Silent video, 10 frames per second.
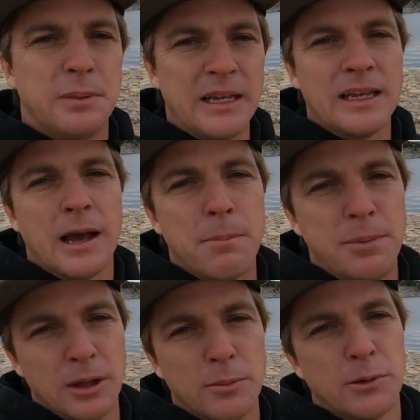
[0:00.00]
being a
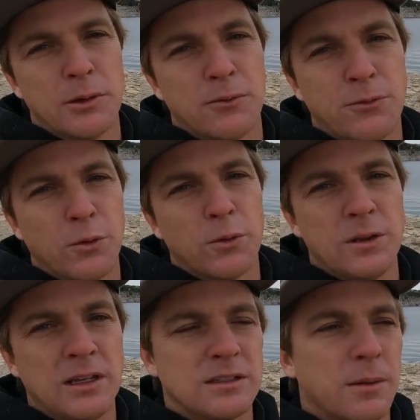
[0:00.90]
billboard for
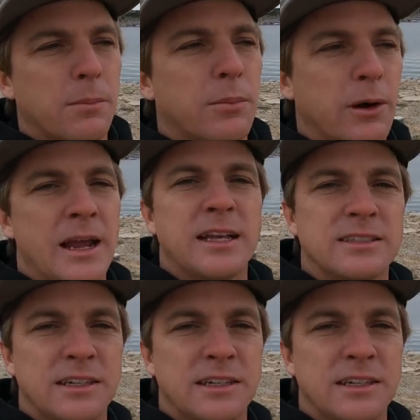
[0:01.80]
these brands.